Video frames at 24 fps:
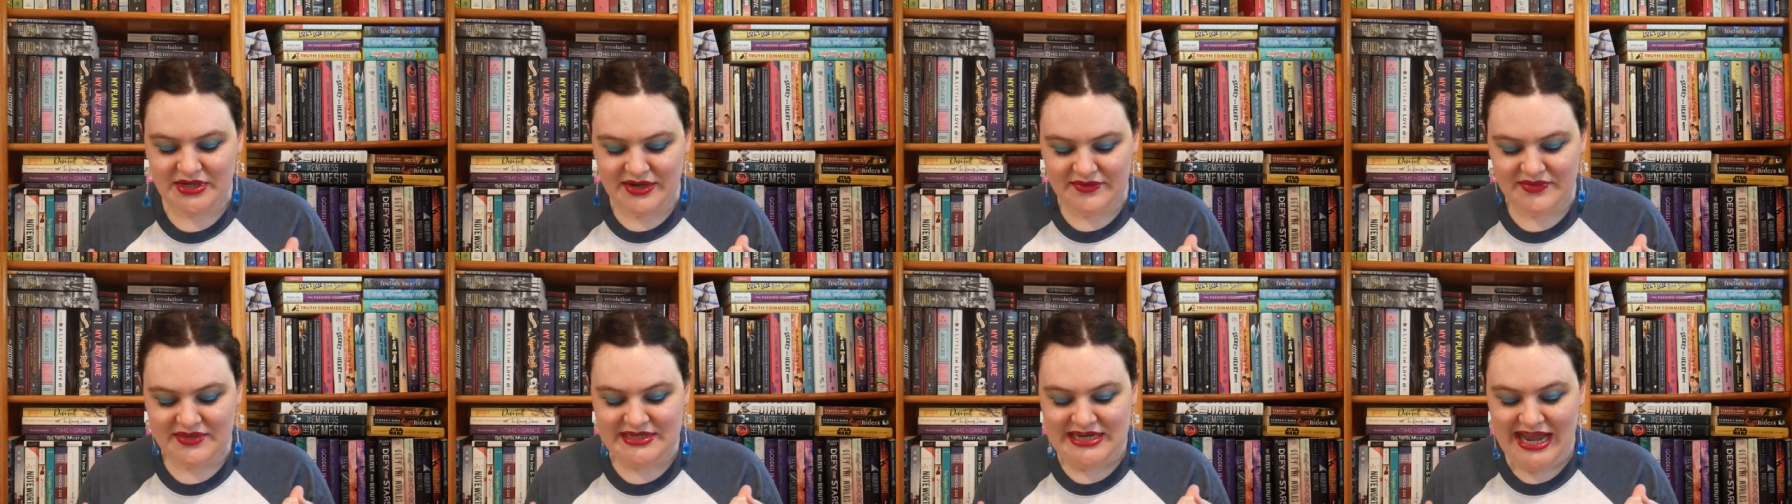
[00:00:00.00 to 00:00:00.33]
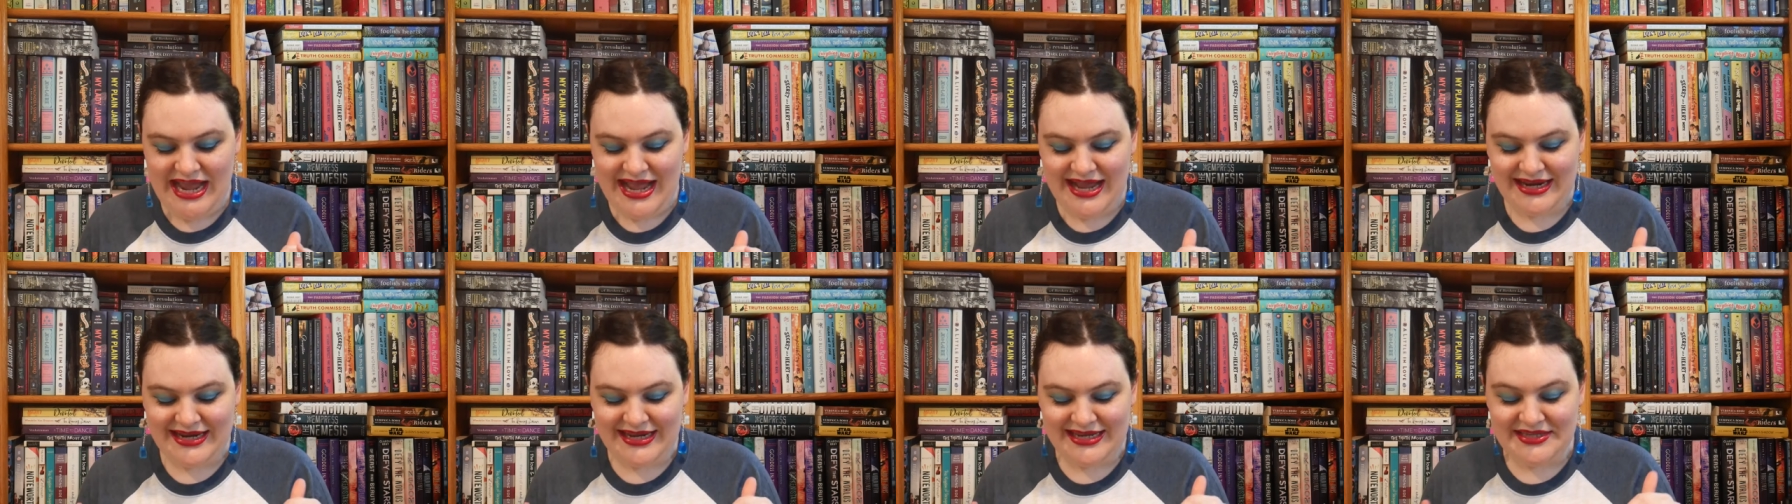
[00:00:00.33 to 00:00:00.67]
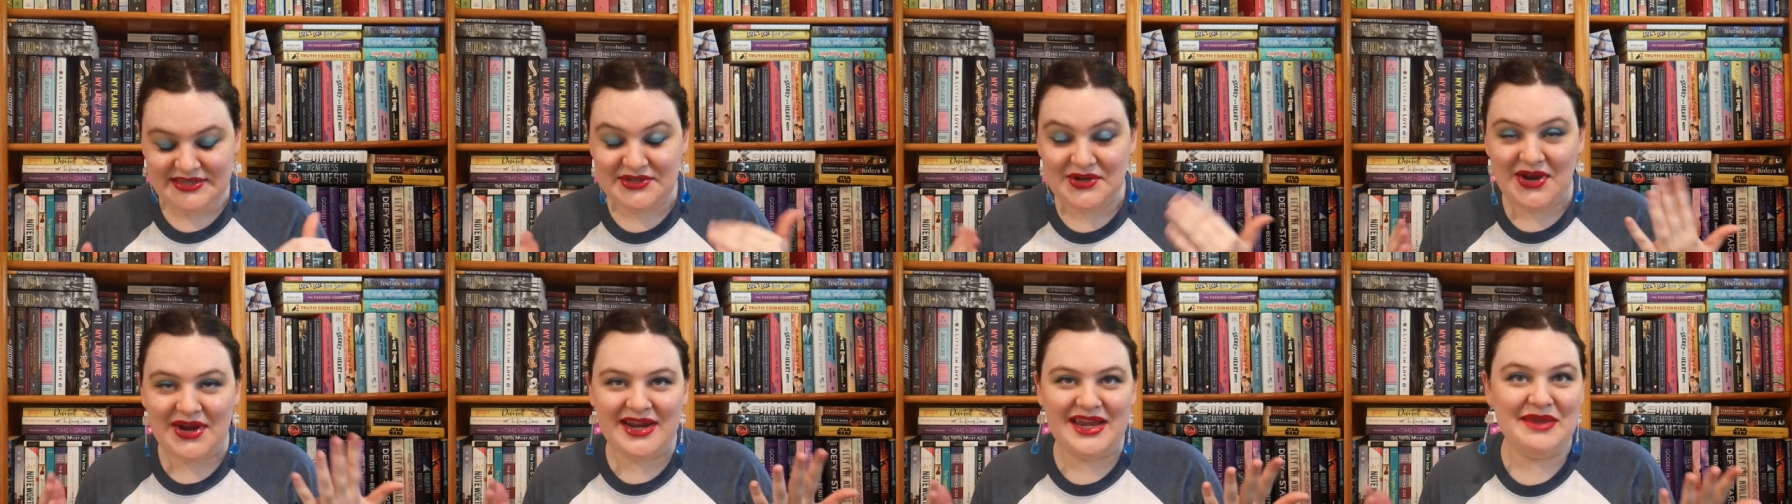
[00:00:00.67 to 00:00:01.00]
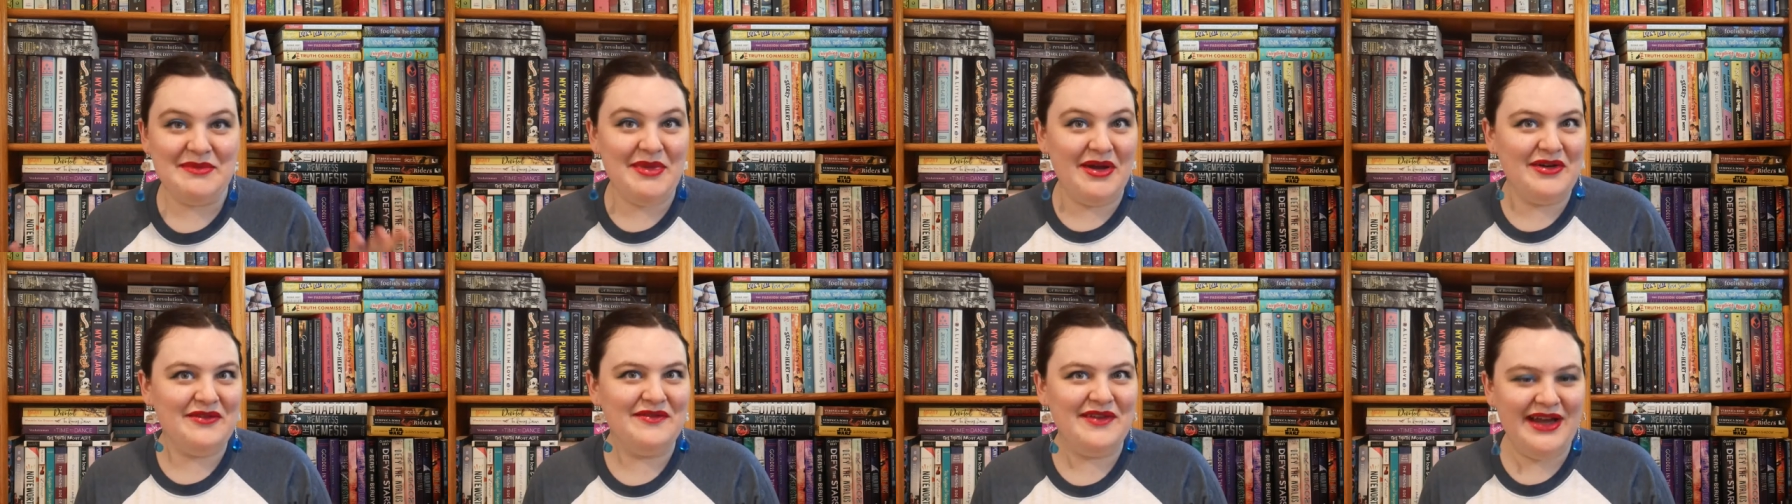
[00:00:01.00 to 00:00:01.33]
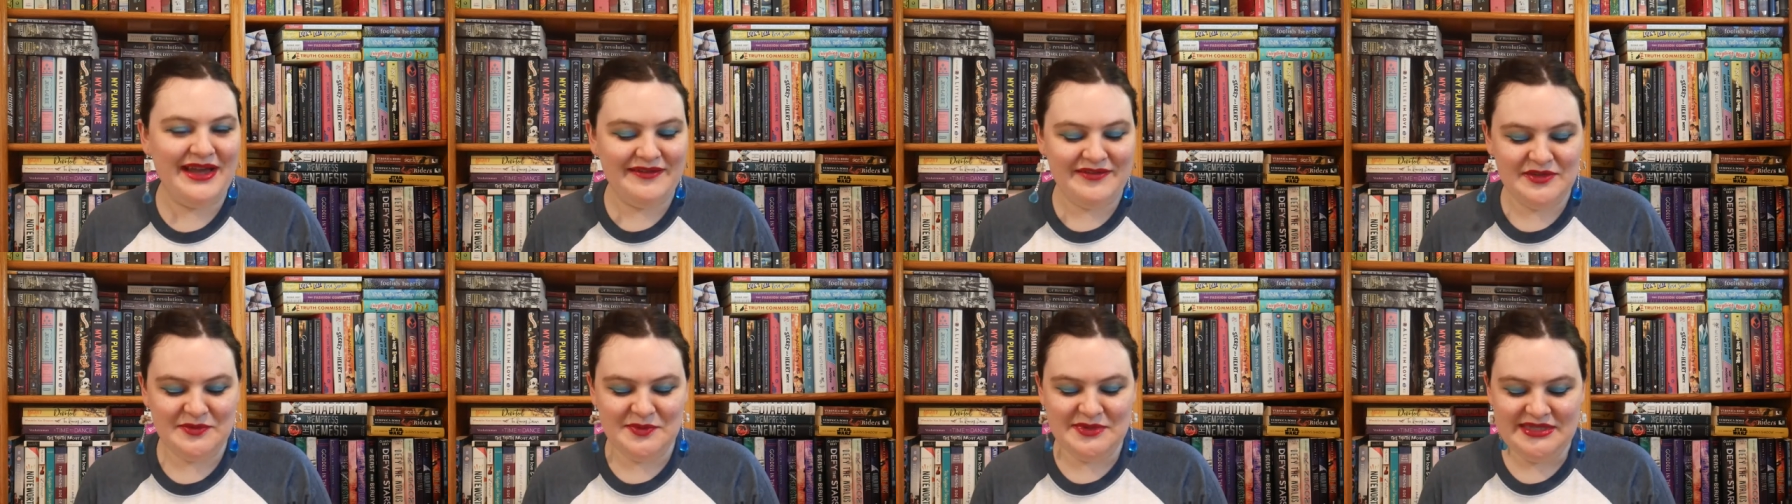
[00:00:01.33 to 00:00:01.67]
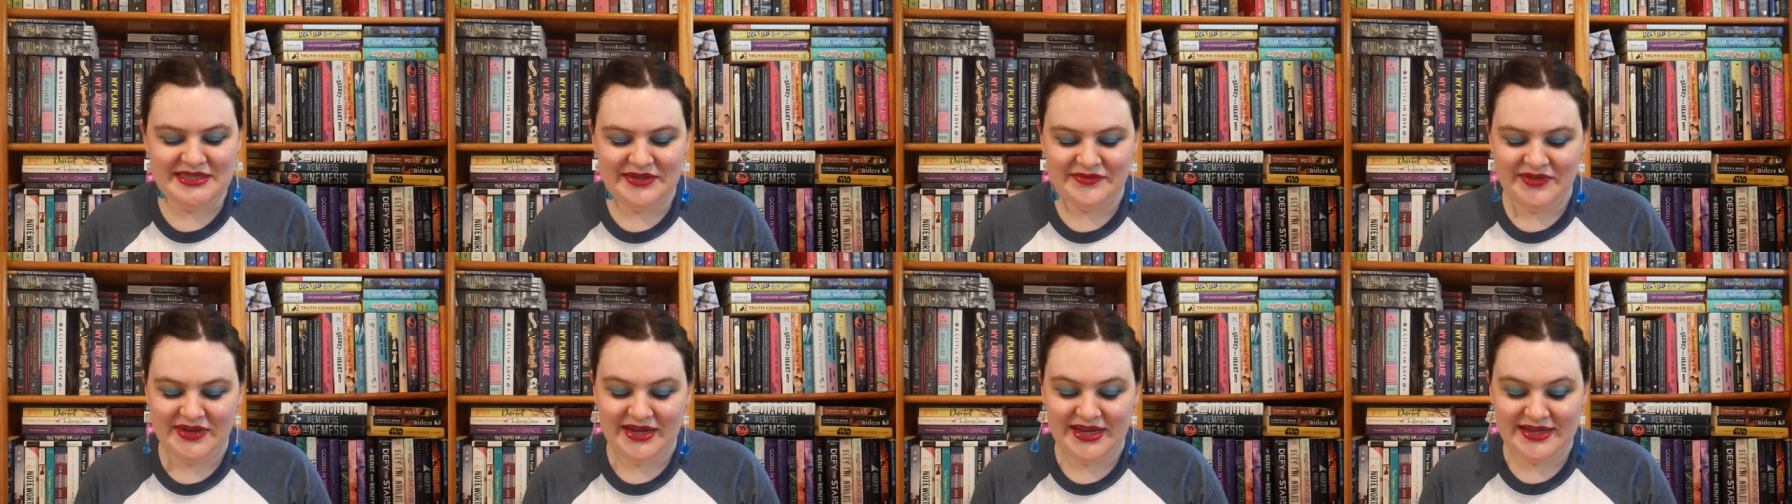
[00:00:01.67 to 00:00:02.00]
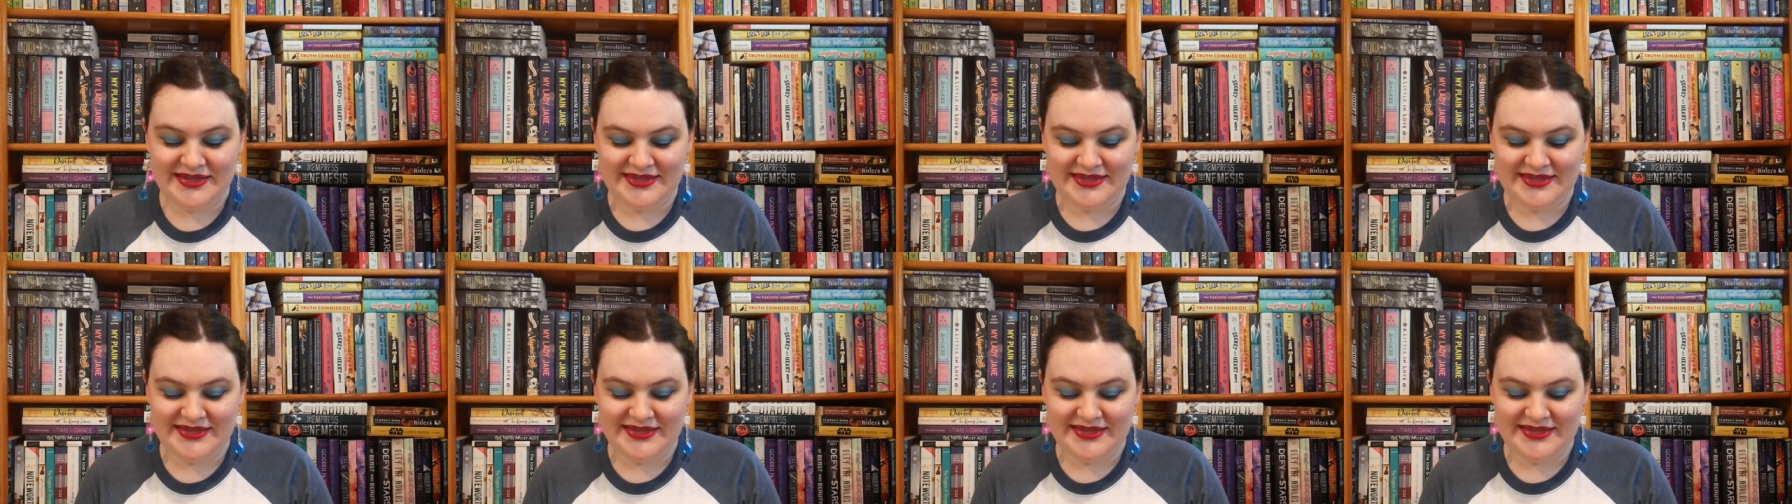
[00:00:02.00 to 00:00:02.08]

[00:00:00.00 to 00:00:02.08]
of the tag is talking about five specific